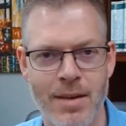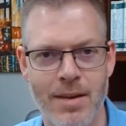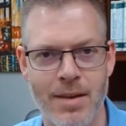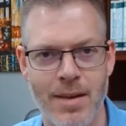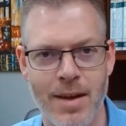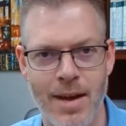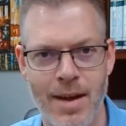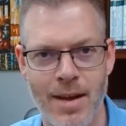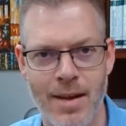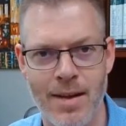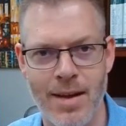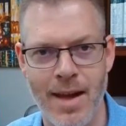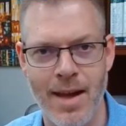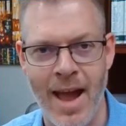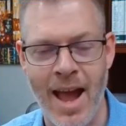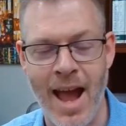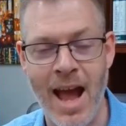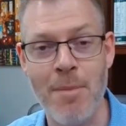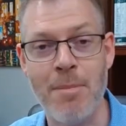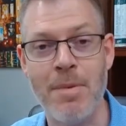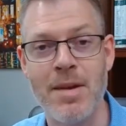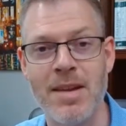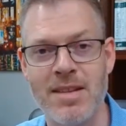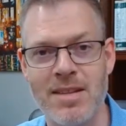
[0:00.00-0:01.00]
Uh,
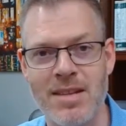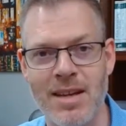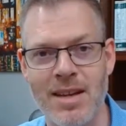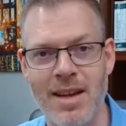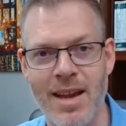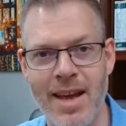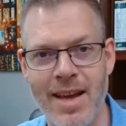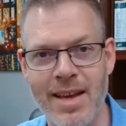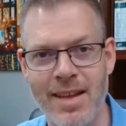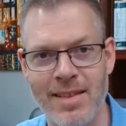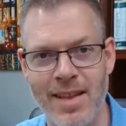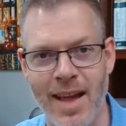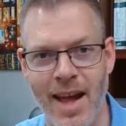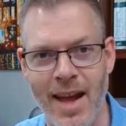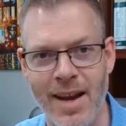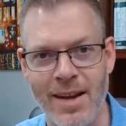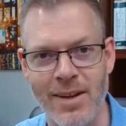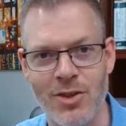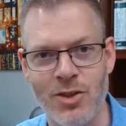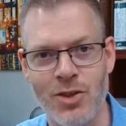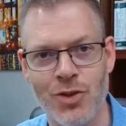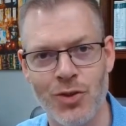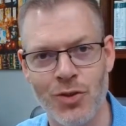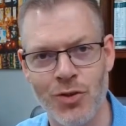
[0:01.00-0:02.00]
habits like that
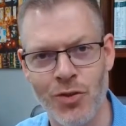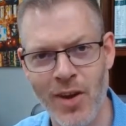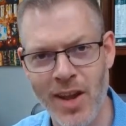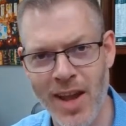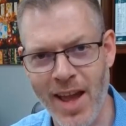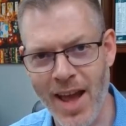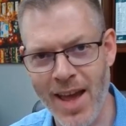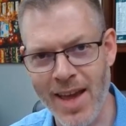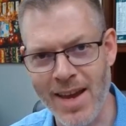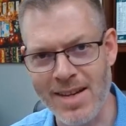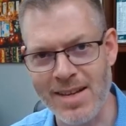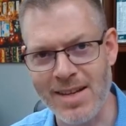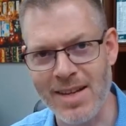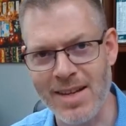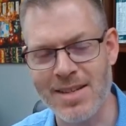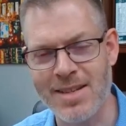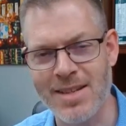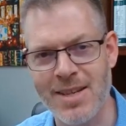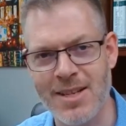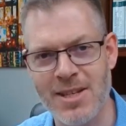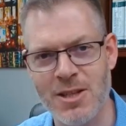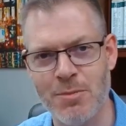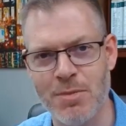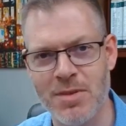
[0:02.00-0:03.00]
create a
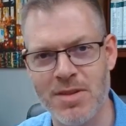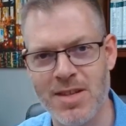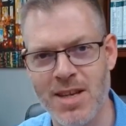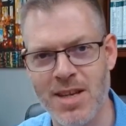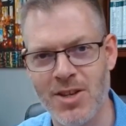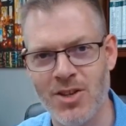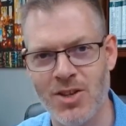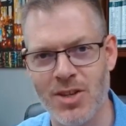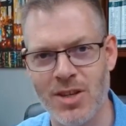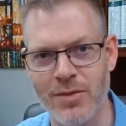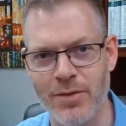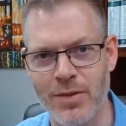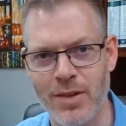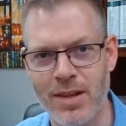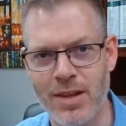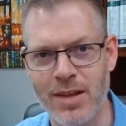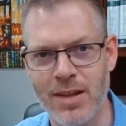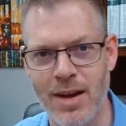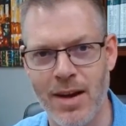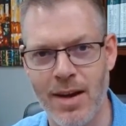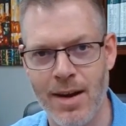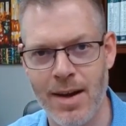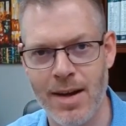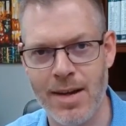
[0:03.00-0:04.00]
disposition of
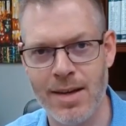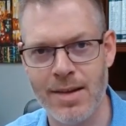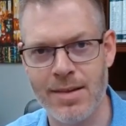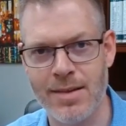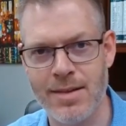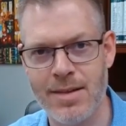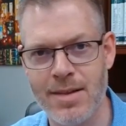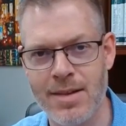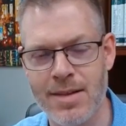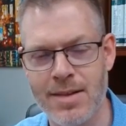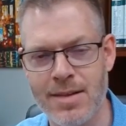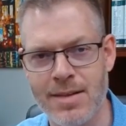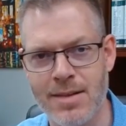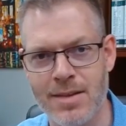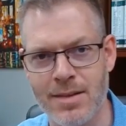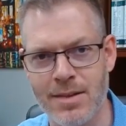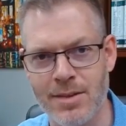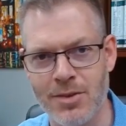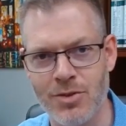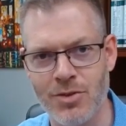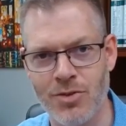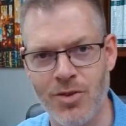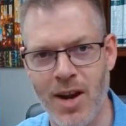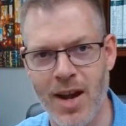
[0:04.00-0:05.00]
kindness and
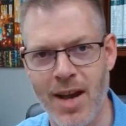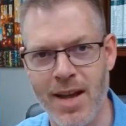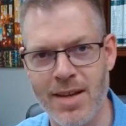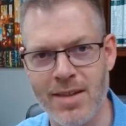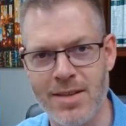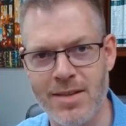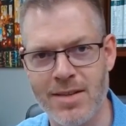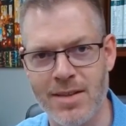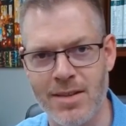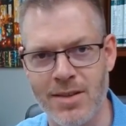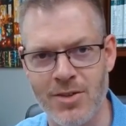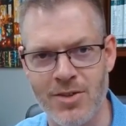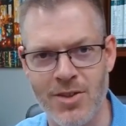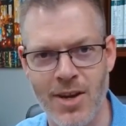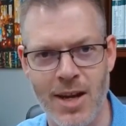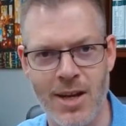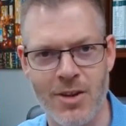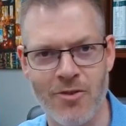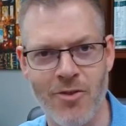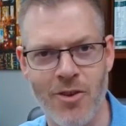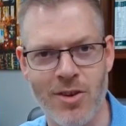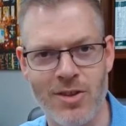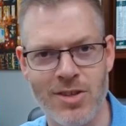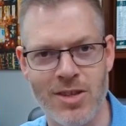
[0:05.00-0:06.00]
grace and
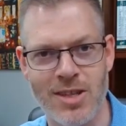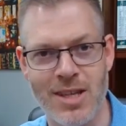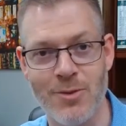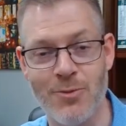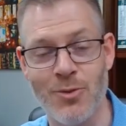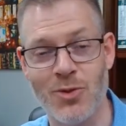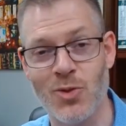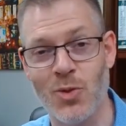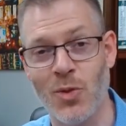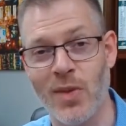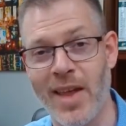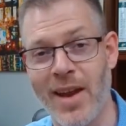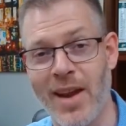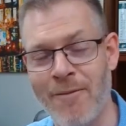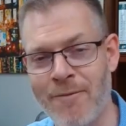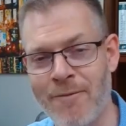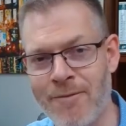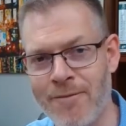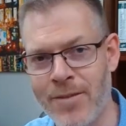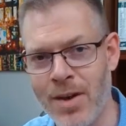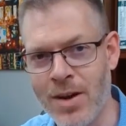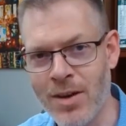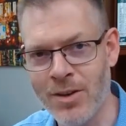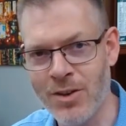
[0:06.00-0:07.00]
generosity, which will then
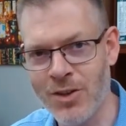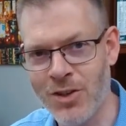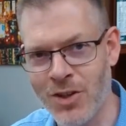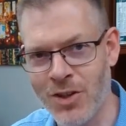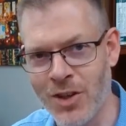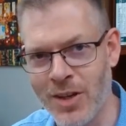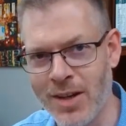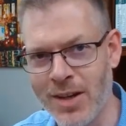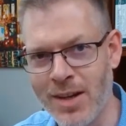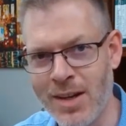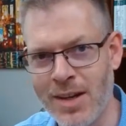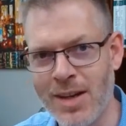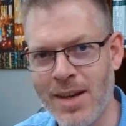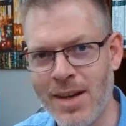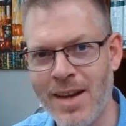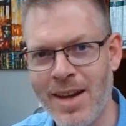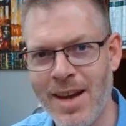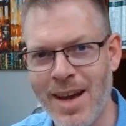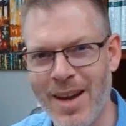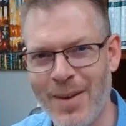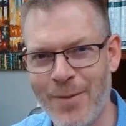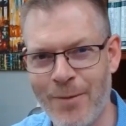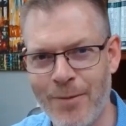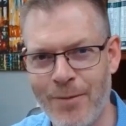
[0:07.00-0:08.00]
function
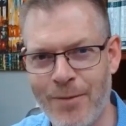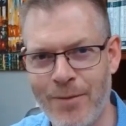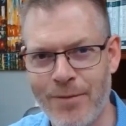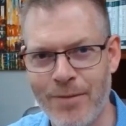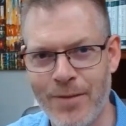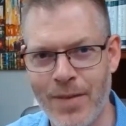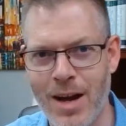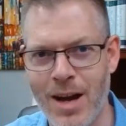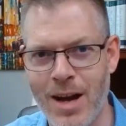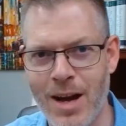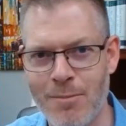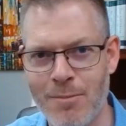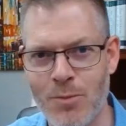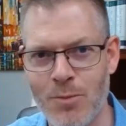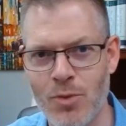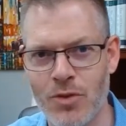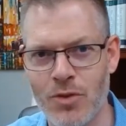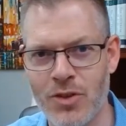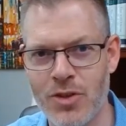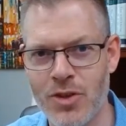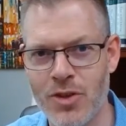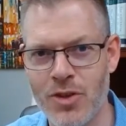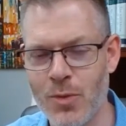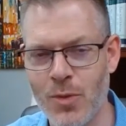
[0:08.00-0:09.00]
in far more
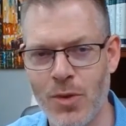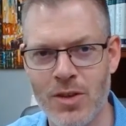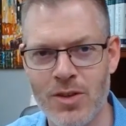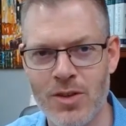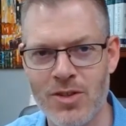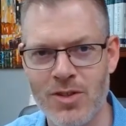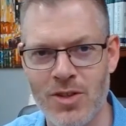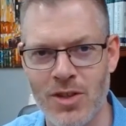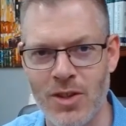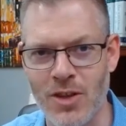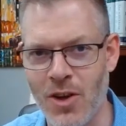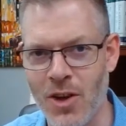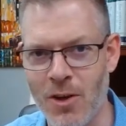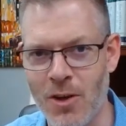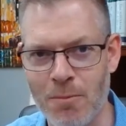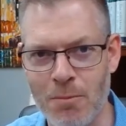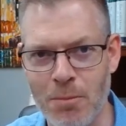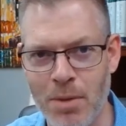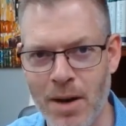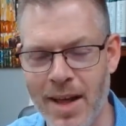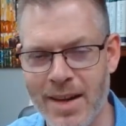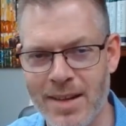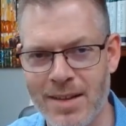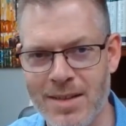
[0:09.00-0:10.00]
nuanced and
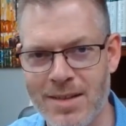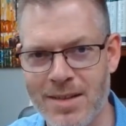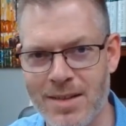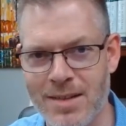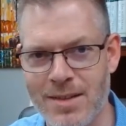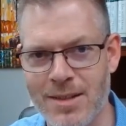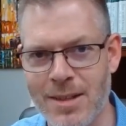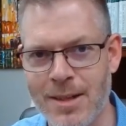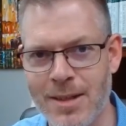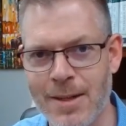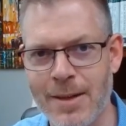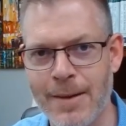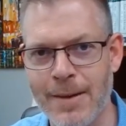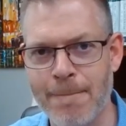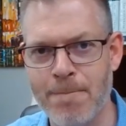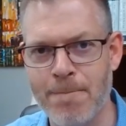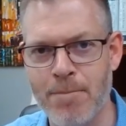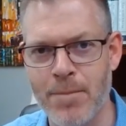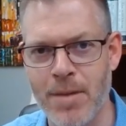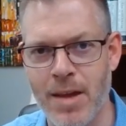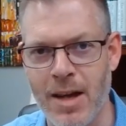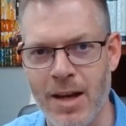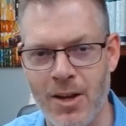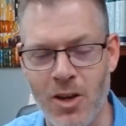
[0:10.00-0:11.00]
complex and
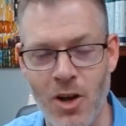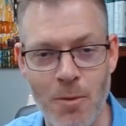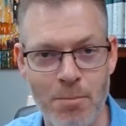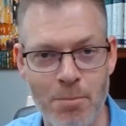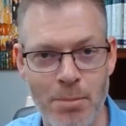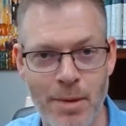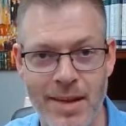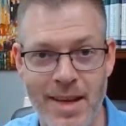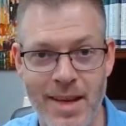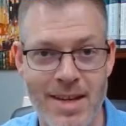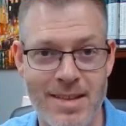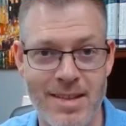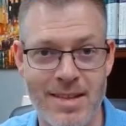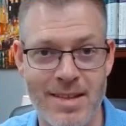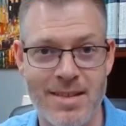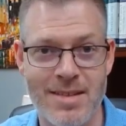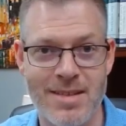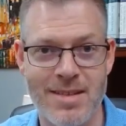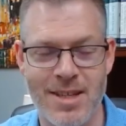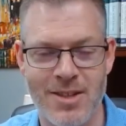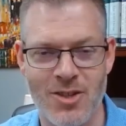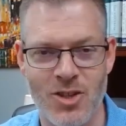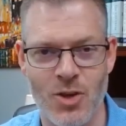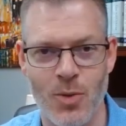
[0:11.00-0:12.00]
uh, complicated
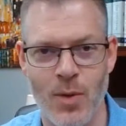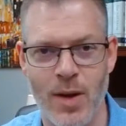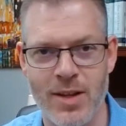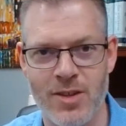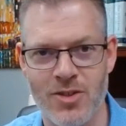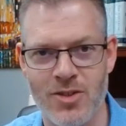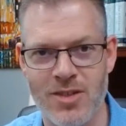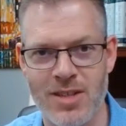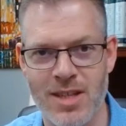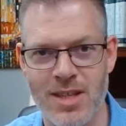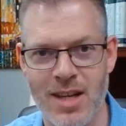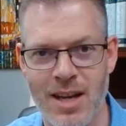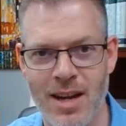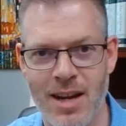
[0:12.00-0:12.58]
situations in